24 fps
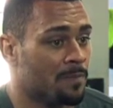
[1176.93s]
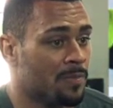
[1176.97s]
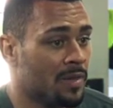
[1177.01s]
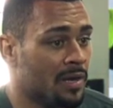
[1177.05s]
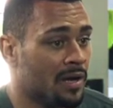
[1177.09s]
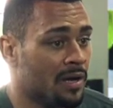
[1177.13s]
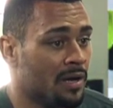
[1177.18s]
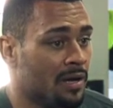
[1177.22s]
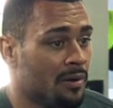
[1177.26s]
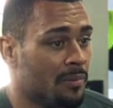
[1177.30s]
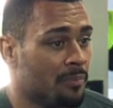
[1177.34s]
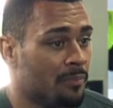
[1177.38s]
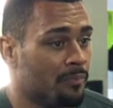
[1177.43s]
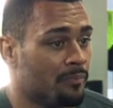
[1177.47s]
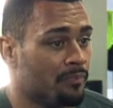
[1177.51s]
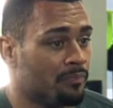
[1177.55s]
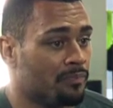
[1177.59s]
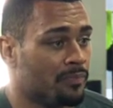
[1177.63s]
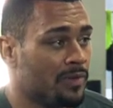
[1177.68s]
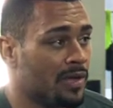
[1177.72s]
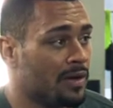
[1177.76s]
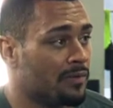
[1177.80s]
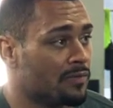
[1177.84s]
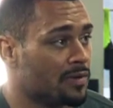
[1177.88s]
I
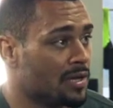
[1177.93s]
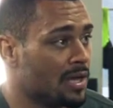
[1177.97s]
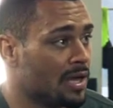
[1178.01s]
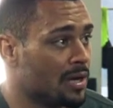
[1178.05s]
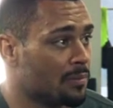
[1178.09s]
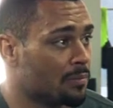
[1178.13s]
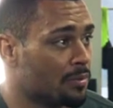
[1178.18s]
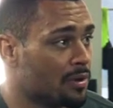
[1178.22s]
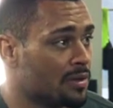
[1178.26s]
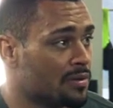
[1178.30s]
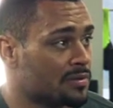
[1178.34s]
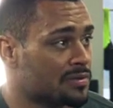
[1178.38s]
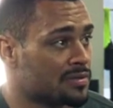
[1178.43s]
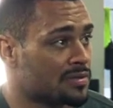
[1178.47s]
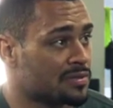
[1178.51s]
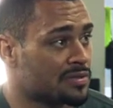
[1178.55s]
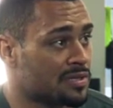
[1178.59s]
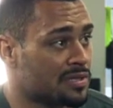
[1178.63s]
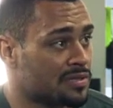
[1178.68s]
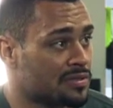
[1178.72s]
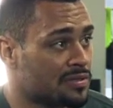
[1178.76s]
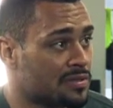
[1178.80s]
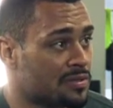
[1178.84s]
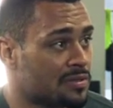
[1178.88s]
have a lot of brothers and
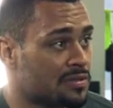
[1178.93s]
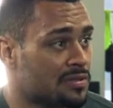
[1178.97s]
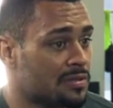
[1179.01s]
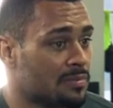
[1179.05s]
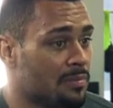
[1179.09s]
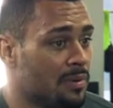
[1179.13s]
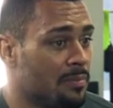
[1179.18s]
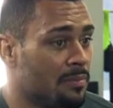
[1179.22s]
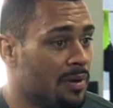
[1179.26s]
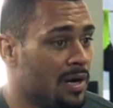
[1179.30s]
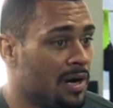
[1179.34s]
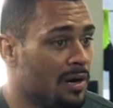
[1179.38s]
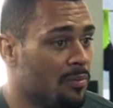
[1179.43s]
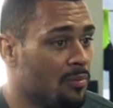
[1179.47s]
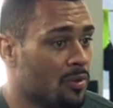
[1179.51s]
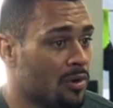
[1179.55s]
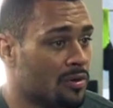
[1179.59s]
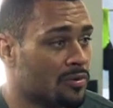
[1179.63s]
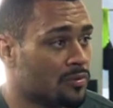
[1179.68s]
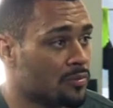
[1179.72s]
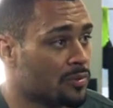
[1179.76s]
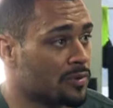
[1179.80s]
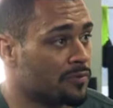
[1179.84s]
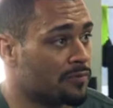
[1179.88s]
sisters, and my mom
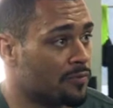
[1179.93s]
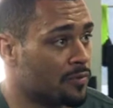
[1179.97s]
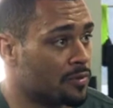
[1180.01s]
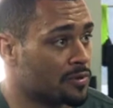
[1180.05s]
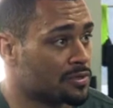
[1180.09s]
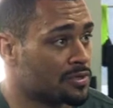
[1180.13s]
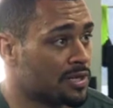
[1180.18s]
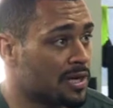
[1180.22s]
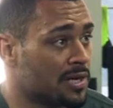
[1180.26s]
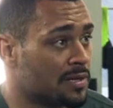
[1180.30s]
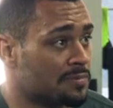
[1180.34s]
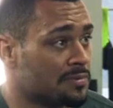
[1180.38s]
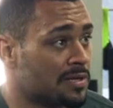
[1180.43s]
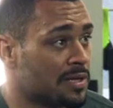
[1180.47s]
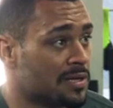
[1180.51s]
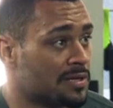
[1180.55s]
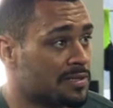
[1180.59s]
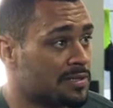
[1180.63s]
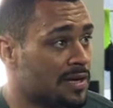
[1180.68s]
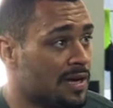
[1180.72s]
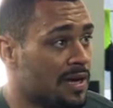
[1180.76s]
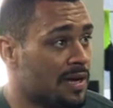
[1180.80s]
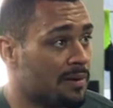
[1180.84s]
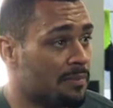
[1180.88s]
worked 3-4 jobs at a
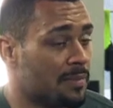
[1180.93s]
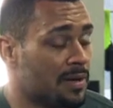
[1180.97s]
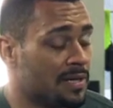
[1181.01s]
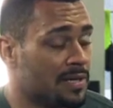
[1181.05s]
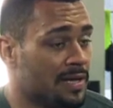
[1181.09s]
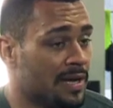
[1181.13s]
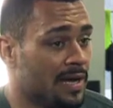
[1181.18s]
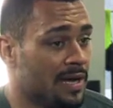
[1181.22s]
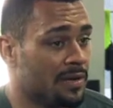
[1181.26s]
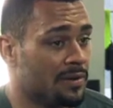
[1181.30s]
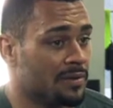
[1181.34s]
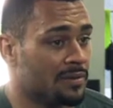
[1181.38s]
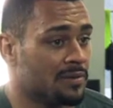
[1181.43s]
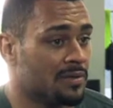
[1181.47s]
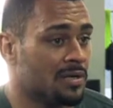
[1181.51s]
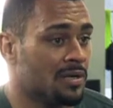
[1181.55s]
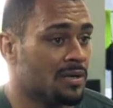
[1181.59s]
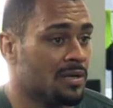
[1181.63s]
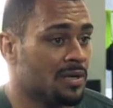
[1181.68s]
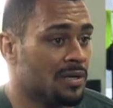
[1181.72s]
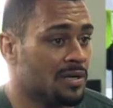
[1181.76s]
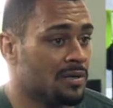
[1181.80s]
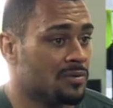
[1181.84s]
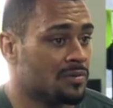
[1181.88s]
time. My dad,
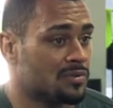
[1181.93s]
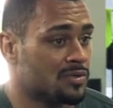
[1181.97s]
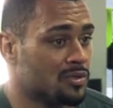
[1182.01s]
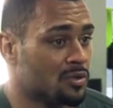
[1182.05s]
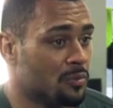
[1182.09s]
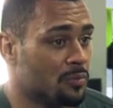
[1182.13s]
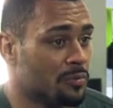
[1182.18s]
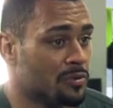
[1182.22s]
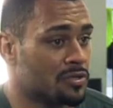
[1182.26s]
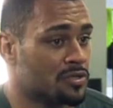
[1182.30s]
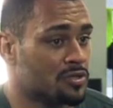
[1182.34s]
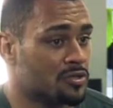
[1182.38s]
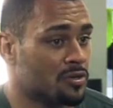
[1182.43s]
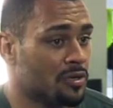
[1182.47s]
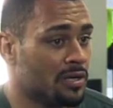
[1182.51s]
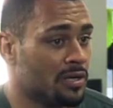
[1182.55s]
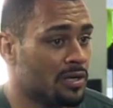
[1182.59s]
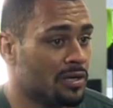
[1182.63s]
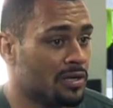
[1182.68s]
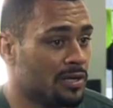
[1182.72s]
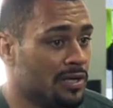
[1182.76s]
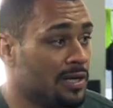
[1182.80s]
he was super strict.